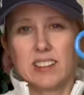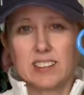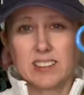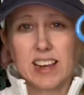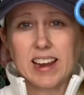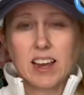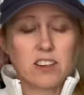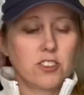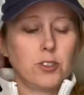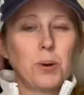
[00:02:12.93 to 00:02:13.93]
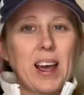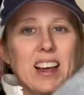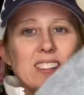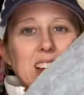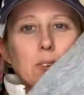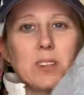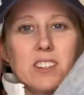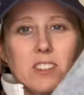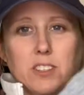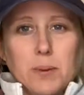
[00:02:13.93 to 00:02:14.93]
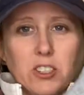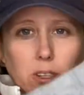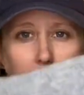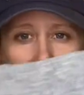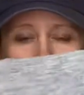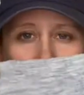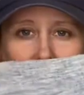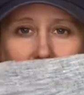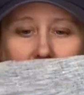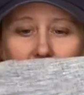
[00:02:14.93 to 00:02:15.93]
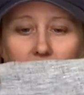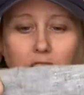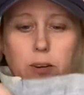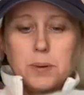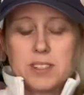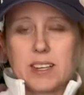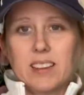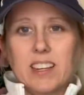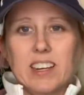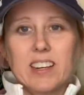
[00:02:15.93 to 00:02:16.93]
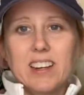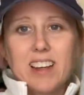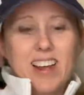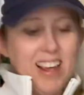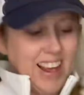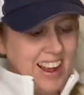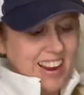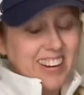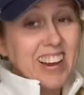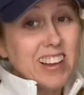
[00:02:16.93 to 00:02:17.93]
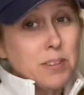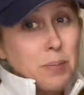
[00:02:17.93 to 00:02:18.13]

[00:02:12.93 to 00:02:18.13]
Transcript: This is a 2X, and what's so special about this is it's 100% linen, and it has